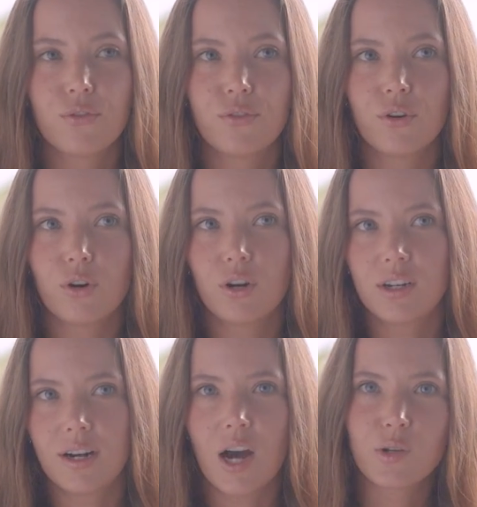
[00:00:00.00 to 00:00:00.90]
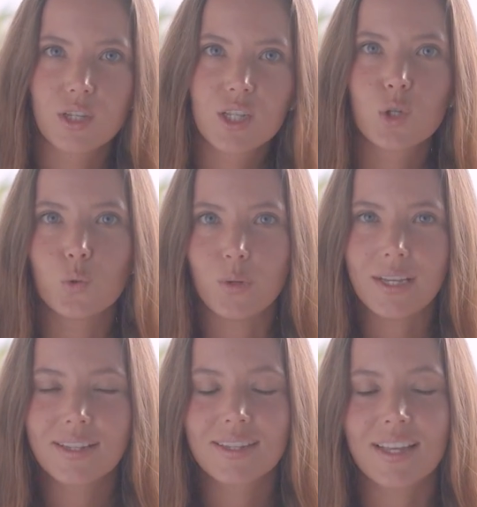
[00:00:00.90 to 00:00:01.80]
for around 2
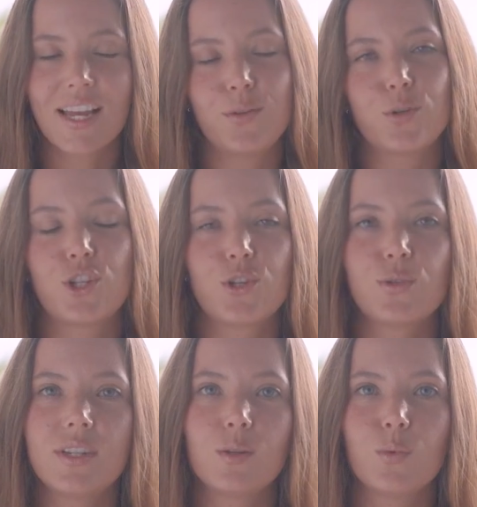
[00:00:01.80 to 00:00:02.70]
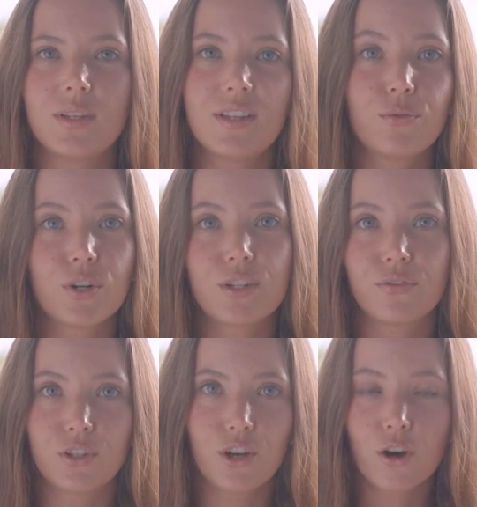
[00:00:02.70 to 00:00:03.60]
weeks and was shooting with different
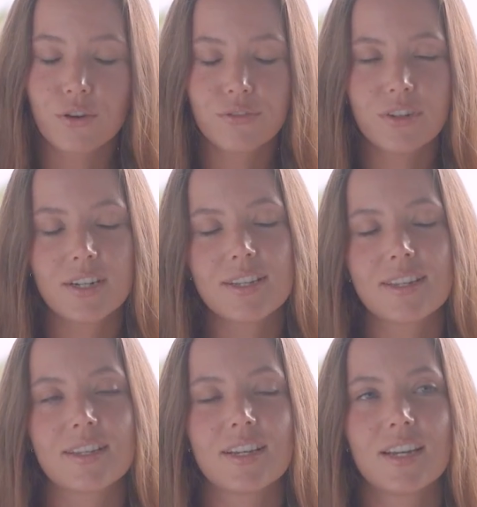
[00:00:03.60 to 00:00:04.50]
photographers,